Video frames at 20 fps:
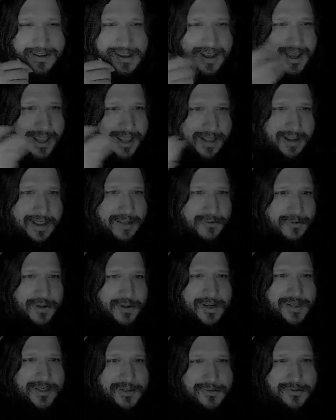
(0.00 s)
I don't
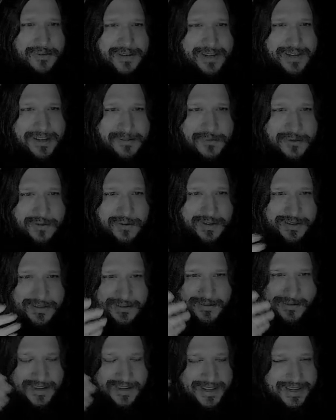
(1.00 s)
want to do it anymore
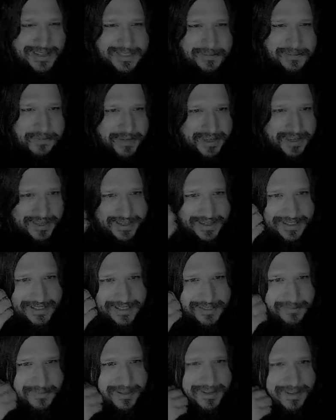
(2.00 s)
because you're not explaining it
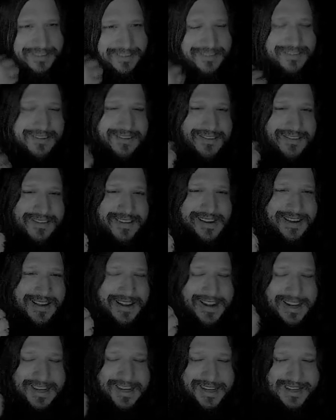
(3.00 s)
to me. And
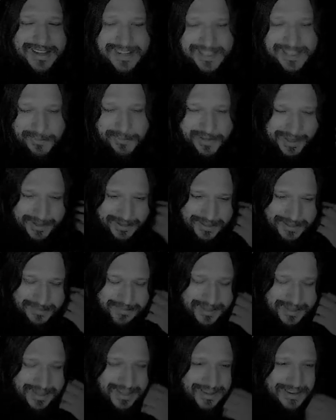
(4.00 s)
I need it explained to
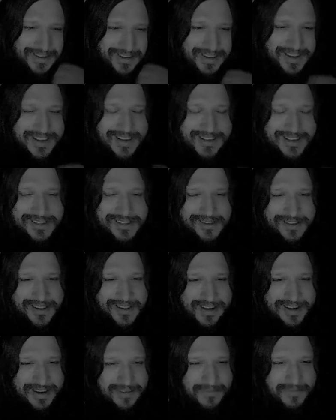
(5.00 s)
me so
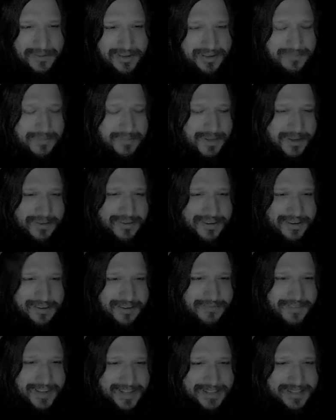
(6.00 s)
that if you give me a good
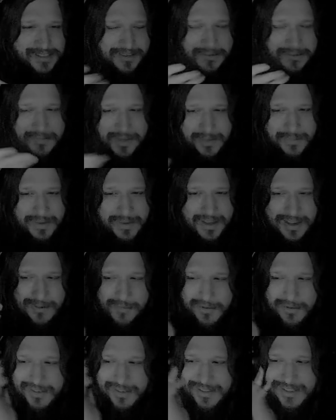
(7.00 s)
enough answer, maybe I
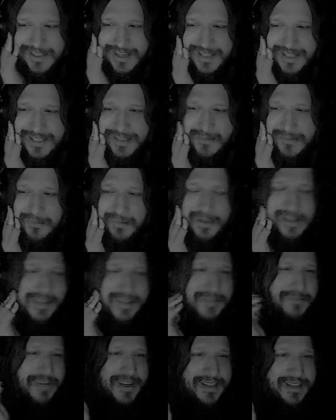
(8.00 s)
will decide to
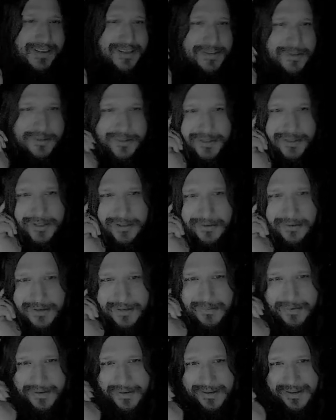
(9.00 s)
pledge my allegiance to
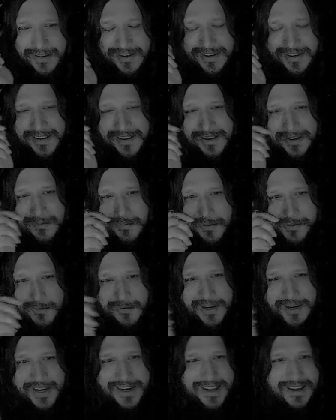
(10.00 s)
it. But
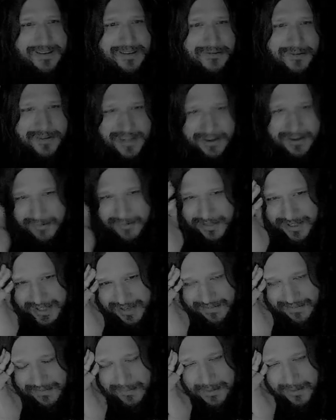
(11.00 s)
right now, you're not really
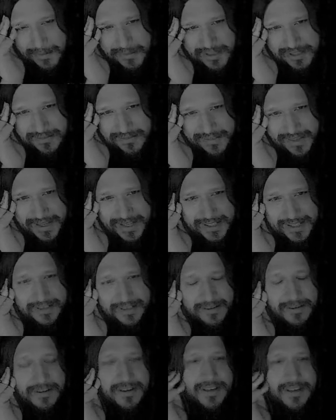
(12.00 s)
giving me much of an
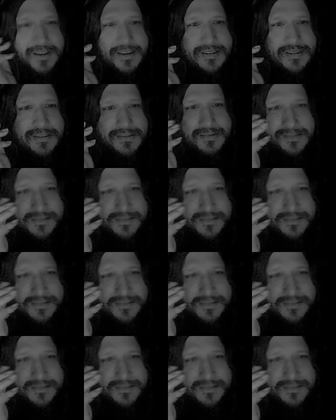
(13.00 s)
answer, are you?